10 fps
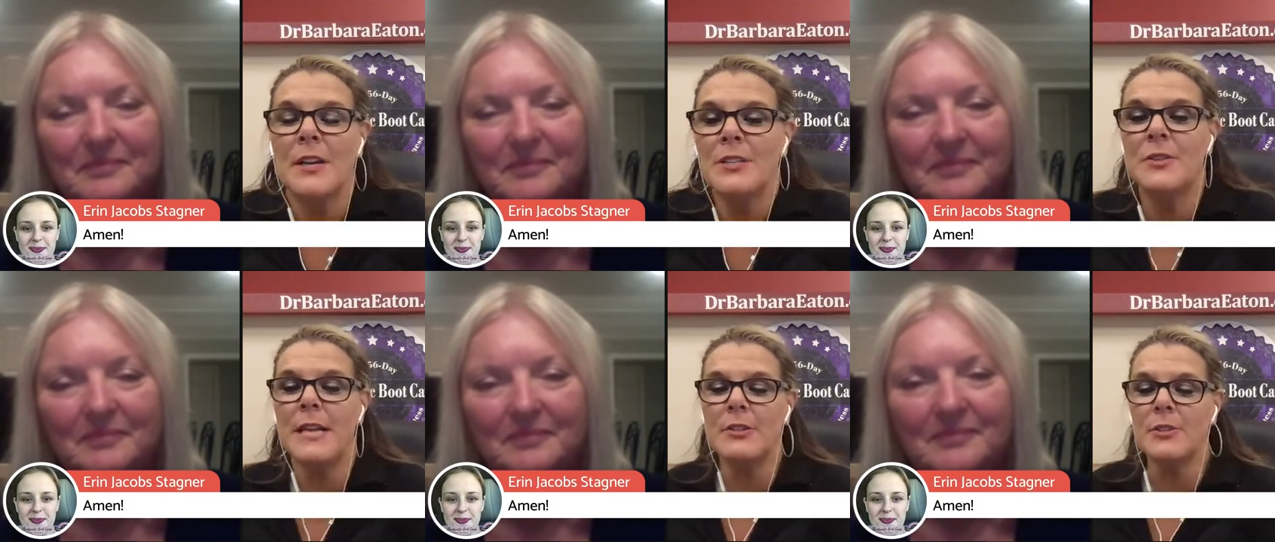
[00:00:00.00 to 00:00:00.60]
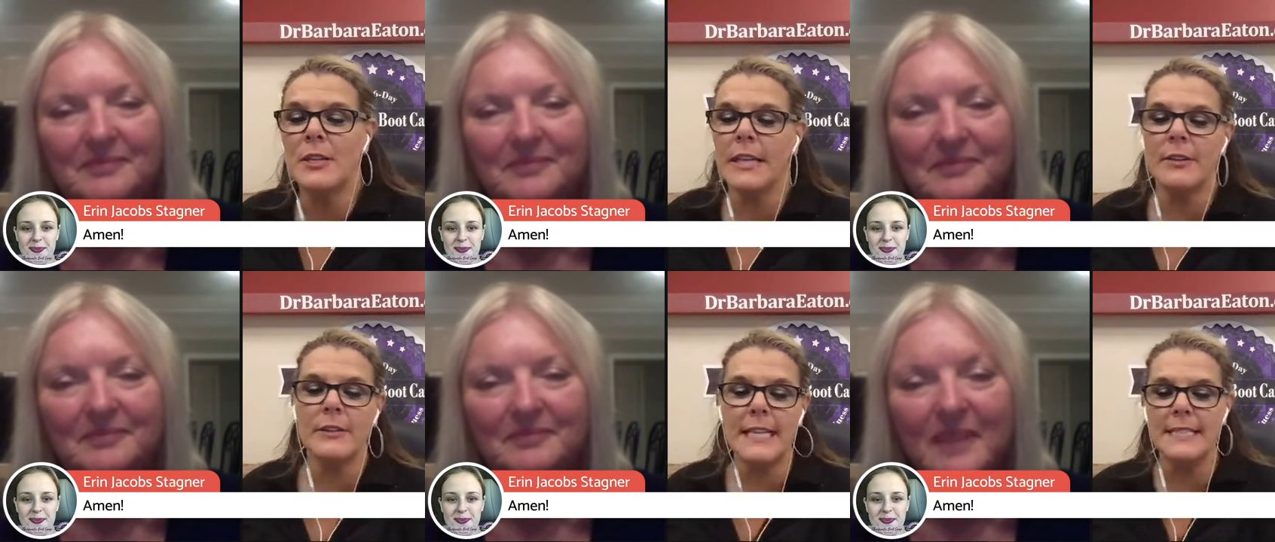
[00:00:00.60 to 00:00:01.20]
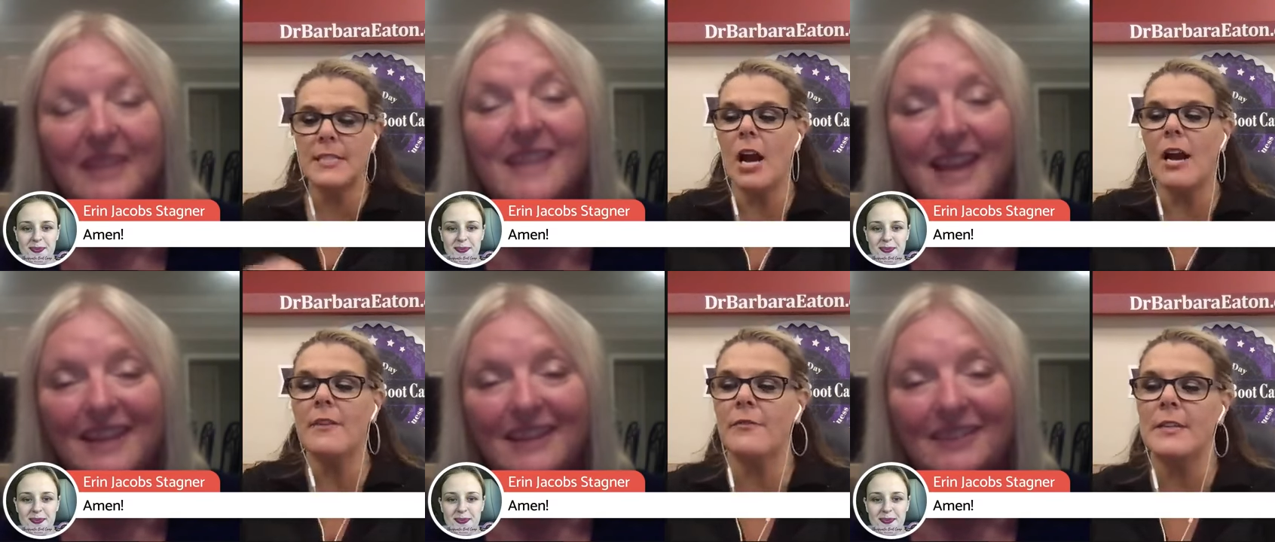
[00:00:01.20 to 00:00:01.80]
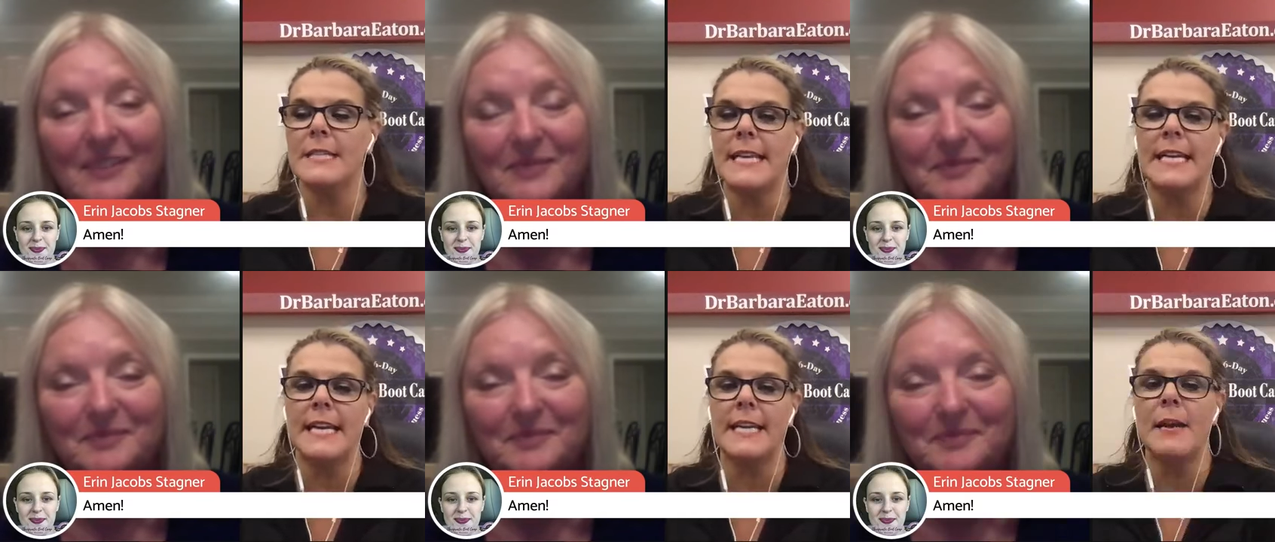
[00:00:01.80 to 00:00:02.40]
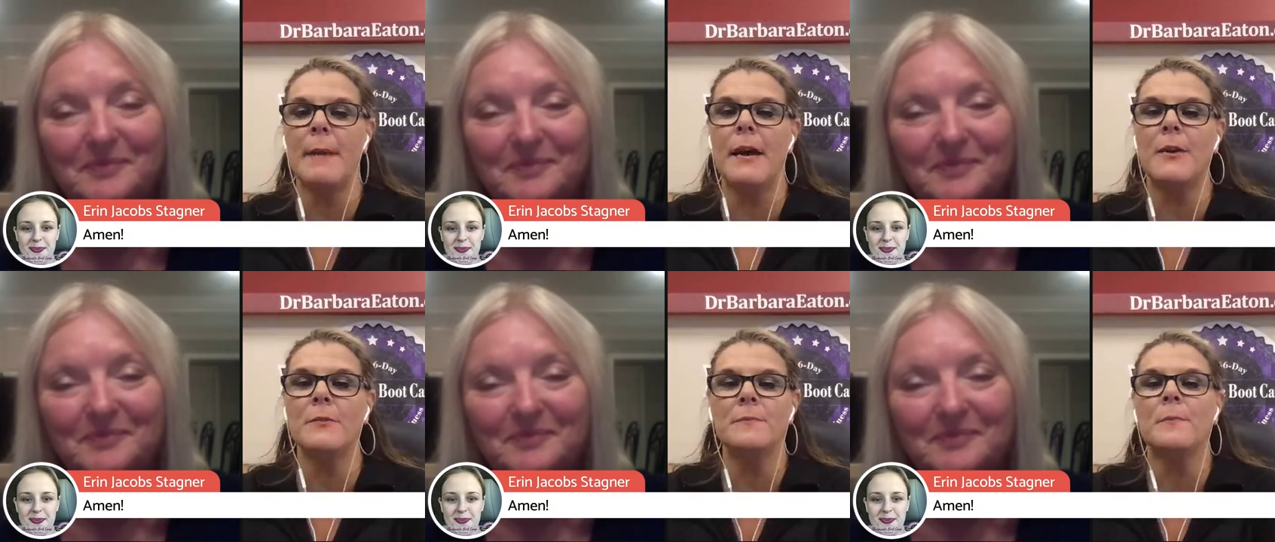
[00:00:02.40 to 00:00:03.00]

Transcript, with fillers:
Speaker 1: So, Dr. Claire, let's talk for a second about